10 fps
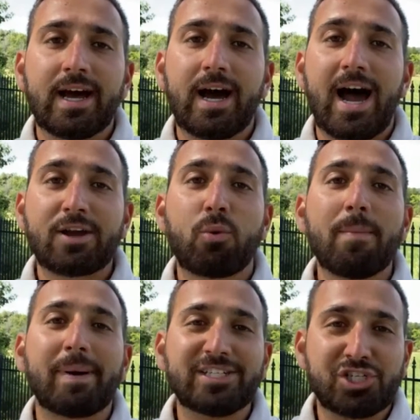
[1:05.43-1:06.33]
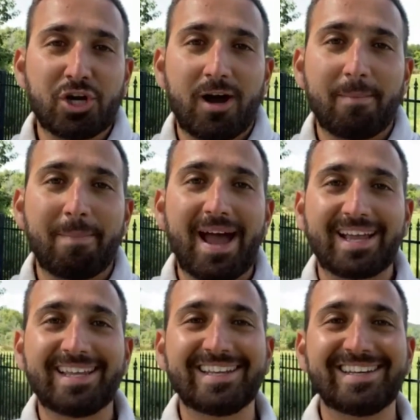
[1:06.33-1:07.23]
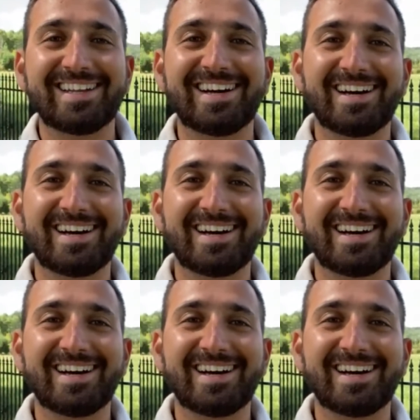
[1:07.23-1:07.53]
I quit my job back in